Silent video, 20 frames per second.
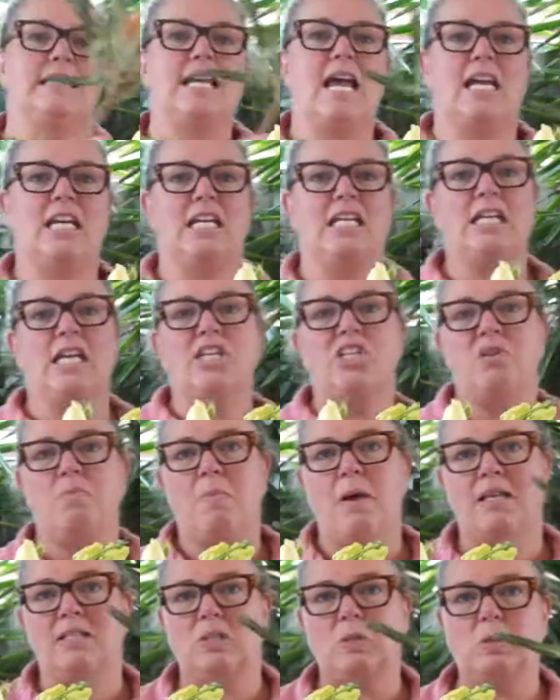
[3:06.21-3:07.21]
Now you need your
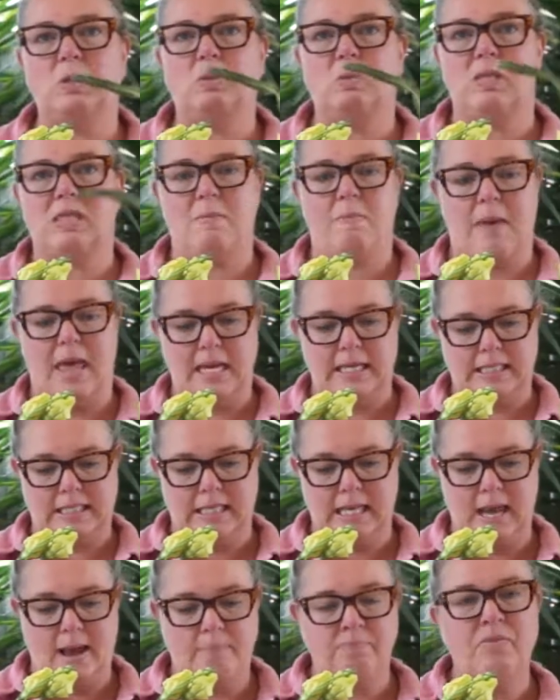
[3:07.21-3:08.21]
muscles with the
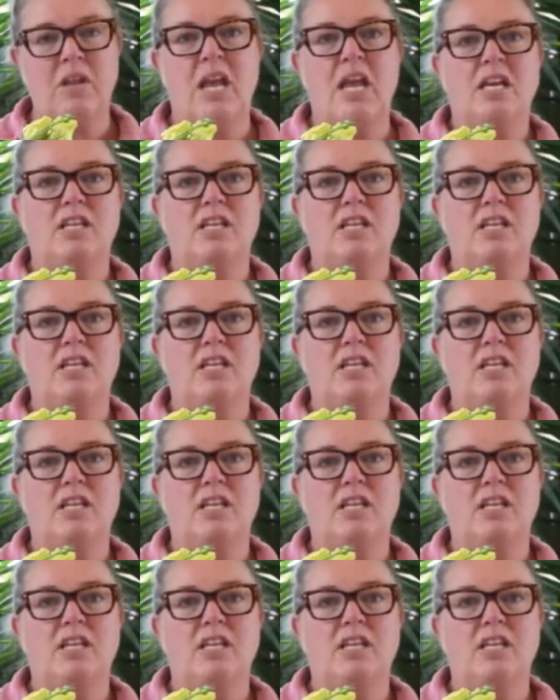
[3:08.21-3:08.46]
banksia.